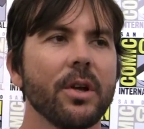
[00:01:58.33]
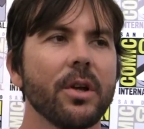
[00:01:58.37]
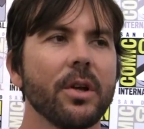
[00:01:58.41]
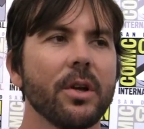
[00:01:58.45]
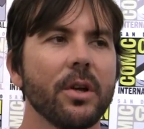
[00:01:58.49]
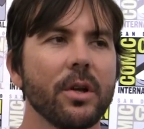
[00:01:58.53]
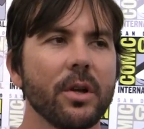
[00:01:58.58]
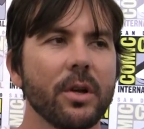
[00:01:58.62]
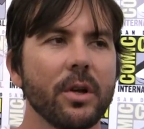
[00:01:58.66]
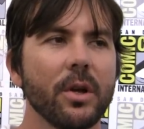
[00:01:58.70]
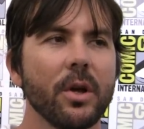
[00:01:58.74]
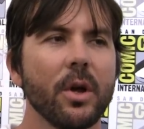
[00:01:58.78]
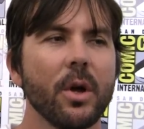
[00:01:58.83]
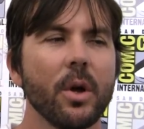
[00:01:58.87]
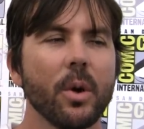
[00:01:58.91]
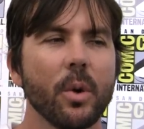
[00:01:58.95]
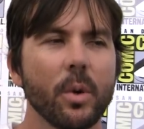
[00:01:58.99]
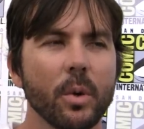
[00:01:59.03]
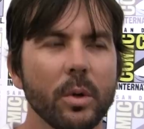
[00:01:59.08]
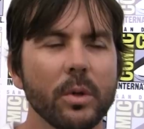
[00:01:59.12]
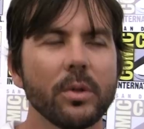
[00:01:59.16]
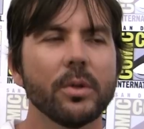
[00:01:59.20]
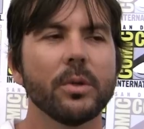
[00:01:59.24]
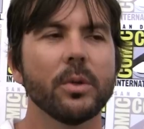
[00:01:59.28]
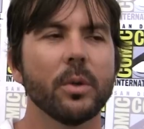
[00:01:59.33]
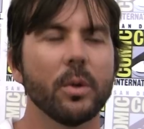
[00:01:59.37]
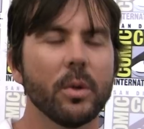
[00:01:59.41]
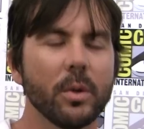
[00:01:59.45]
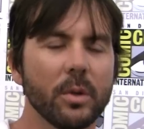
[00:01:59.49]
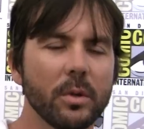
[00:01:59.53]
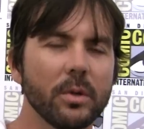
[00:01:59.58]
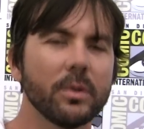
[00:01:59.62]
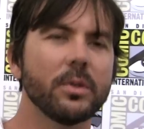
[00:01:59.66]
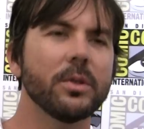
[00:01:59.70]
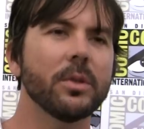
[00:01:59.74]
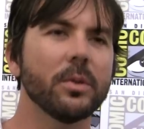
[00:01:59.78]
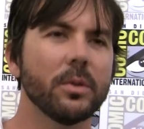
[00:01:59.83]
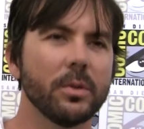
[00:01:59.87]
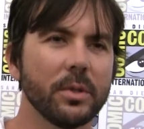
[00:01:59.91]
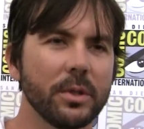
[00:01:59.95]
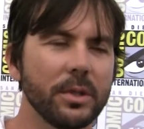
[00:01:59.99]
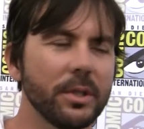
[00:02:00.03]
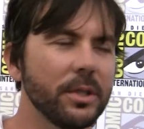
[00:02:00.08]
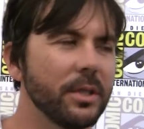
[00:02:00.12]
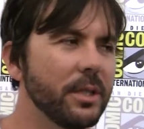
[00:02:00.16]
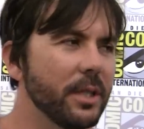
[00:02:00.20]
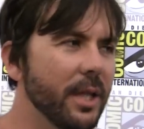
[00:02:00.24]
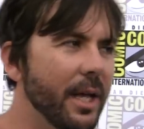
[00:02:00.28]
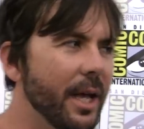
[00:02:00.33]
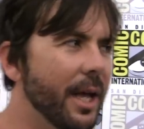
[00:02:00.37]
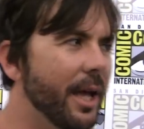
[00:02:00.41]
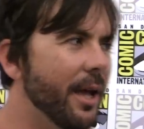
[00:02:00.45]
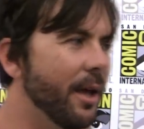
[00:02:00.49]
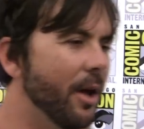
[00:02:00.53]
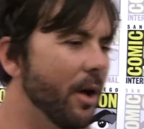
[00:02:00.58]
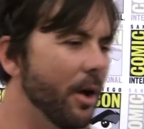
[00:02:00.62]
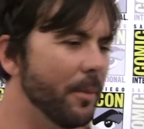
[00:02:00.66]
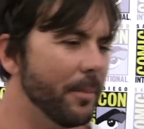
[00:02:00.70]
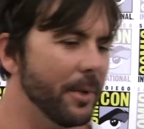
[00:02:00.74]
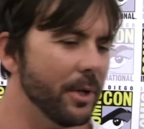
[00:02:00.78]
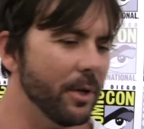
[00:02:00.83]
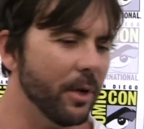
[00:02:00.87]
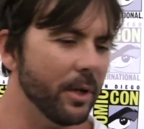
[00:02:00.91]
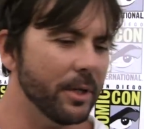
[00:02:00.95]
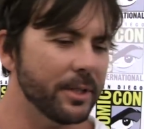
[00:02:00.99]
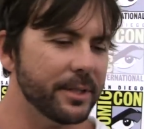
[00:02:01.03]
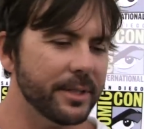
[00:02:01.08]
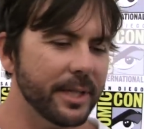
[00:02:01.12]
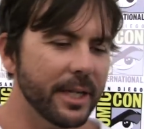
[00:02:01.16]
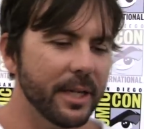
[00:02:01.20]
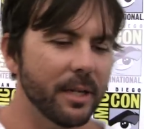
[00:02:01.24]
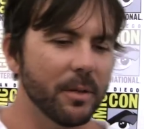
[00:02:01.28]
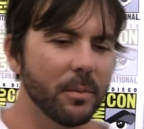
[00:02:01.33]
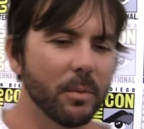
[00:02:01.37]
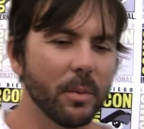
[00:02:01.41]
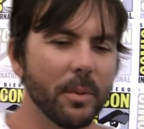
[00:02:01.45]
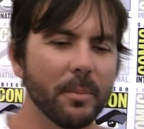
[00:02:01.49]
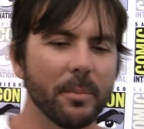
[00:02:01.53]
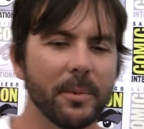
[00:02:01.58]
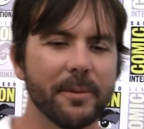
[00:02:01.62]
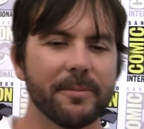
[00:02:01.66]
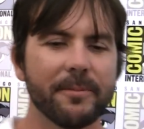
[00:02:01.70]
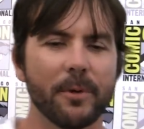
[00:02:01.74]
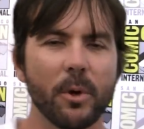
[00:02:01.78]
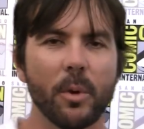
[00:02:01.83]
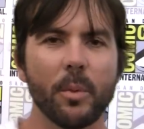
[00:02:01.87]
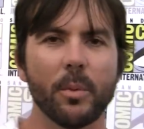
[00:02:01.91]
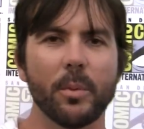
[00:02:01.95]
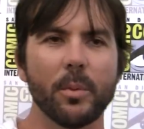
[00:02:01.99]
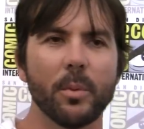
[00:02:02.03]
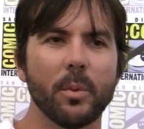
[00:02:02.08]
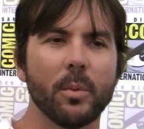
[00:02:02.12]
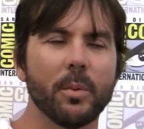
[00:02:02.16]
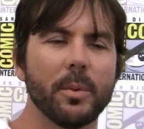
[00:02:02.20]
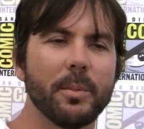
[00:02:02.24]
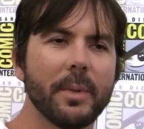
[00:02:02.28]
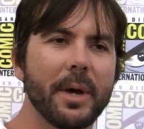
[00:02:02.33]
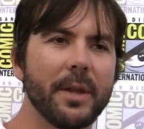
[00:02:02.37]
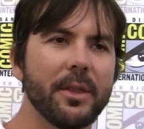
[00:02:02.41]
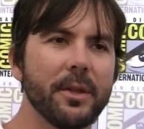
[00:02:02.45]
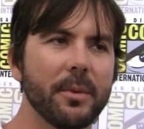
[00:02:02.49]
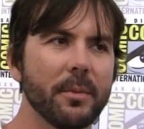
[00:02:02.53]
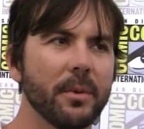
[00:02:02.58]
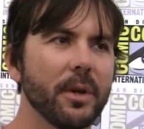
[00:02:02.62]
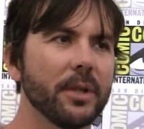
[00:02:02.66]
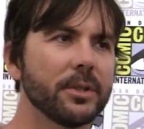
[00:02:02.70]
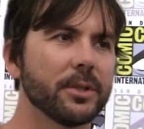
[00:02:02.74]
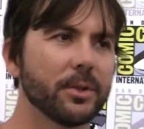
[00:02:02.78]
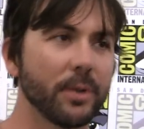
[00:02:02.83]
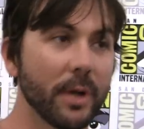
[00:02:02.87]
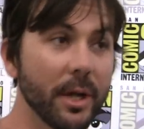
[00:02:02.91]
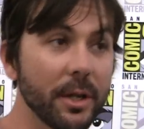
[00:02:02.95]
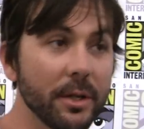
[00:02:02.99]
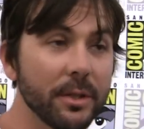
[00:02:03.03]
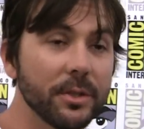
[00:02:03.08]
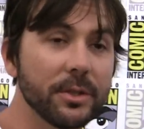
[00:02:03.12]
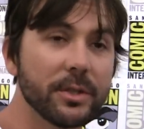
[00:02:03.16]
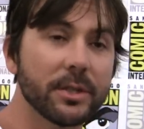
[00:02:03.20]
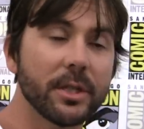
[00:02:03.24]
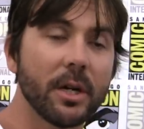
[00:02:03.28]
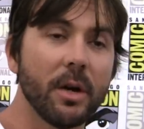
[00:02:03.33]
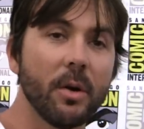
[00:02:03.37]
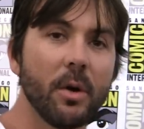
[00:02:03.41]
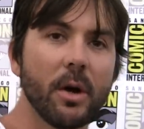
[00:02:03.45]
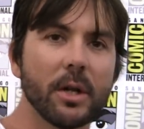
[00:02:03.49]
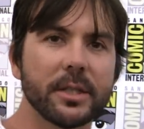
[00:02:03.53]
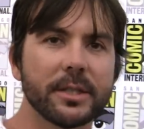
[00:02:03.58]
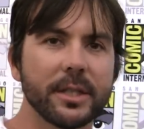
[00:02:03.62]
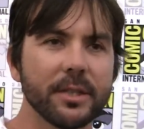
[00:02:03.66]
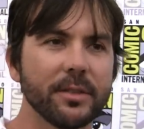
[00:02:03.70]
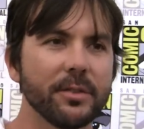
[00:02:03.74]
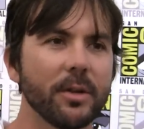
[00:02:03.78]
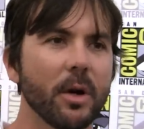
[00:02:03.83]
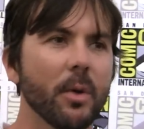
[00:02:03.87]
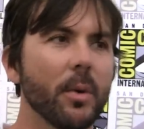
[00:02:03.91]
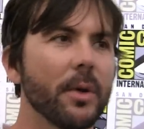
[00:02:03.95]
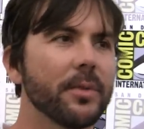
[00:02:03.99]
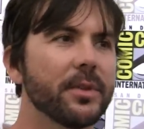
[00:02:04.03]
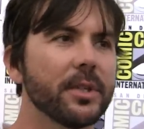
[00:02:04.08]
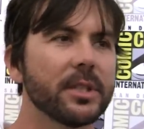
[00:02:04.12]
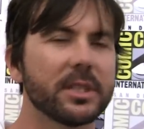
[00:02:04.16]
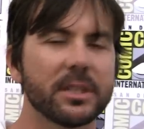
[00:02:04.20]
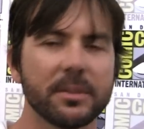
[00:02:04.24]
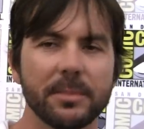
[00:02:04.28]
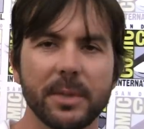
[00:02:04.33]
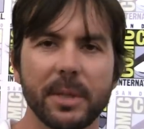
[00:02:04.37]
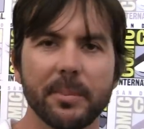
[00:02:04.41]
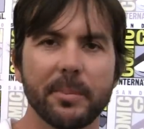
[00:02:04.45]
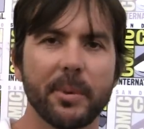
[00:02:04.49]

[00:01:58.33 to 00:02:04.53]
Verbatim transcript: stick it in and watch it all? Yeah, I mean, I said before we made the Australian show, I said I want this to be